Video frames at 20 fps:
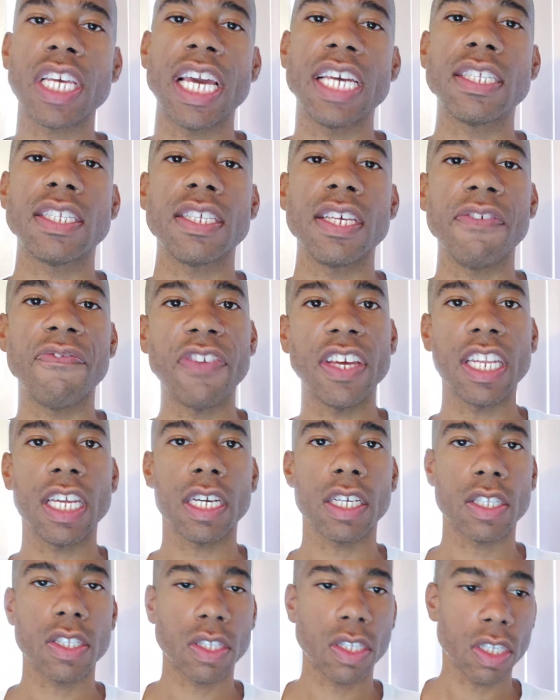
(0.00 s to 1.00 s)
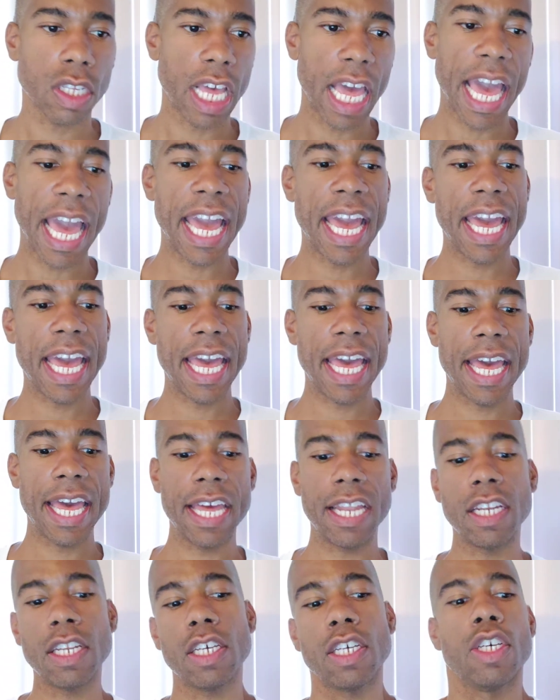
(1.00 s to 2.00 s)
KC Phoenix,
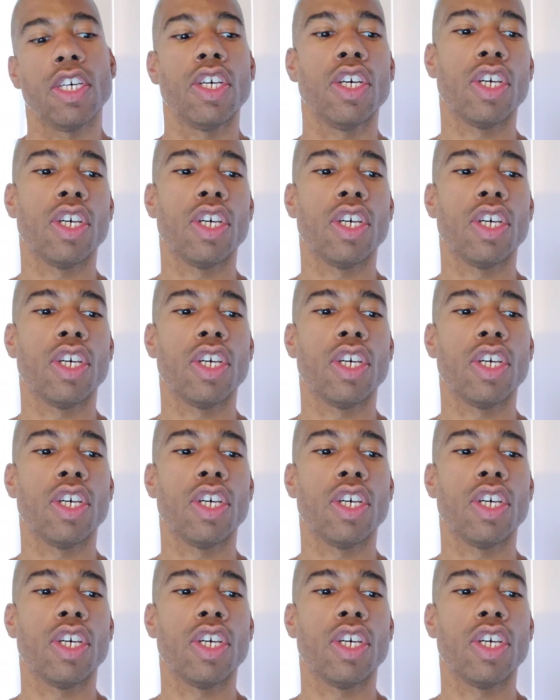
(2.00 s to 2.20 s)
and